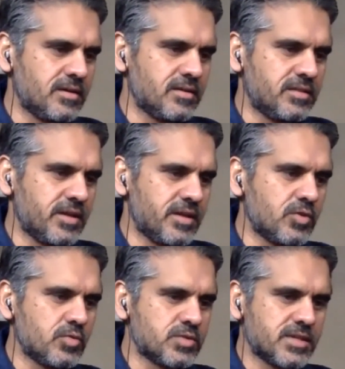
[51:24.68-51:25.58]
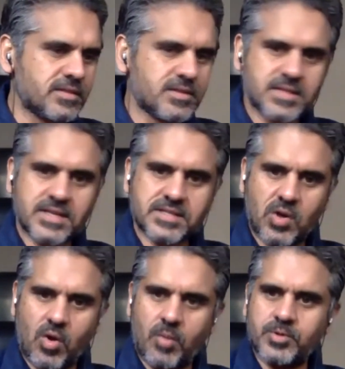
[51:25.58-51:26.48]
they're using this as an
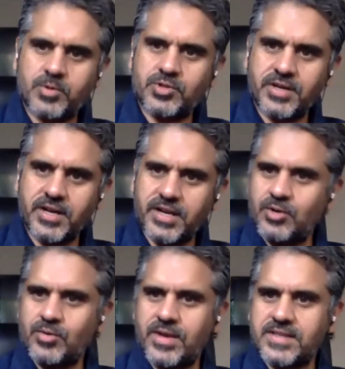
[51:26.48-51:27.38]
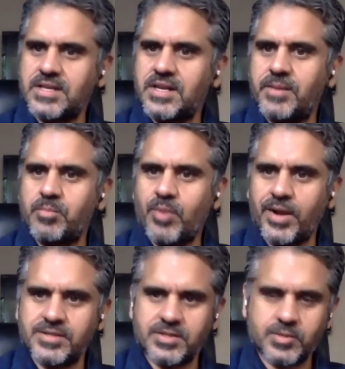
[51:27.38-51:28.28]
opportunity to escalate
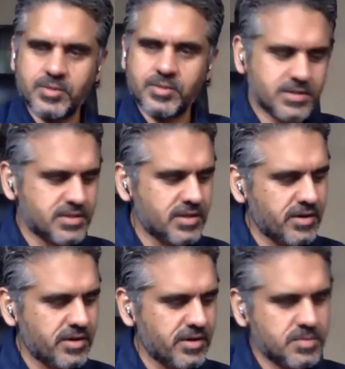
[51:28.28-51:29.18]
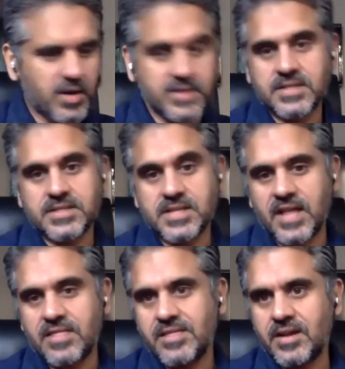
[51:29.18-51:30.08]
prices versus decrease prices. And
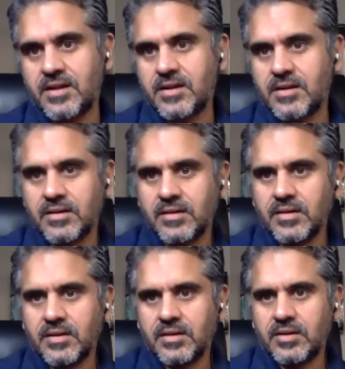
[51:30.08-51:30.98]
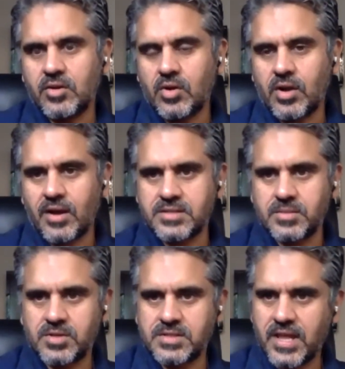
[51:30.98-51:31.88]
I think,
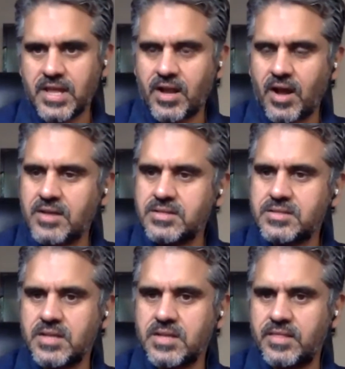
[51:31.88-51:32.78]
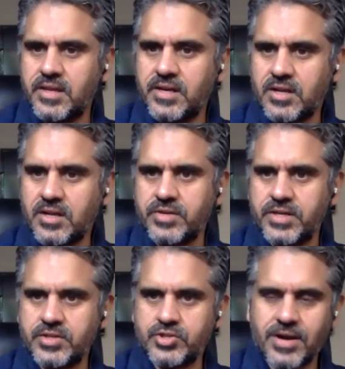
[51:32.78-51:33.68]
customers like us and the industry
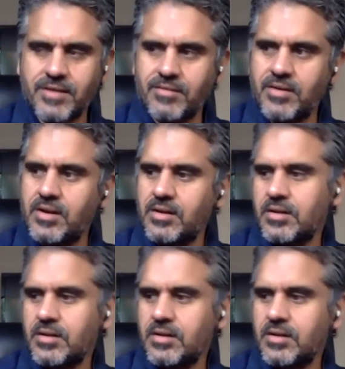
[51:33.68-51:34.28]
in general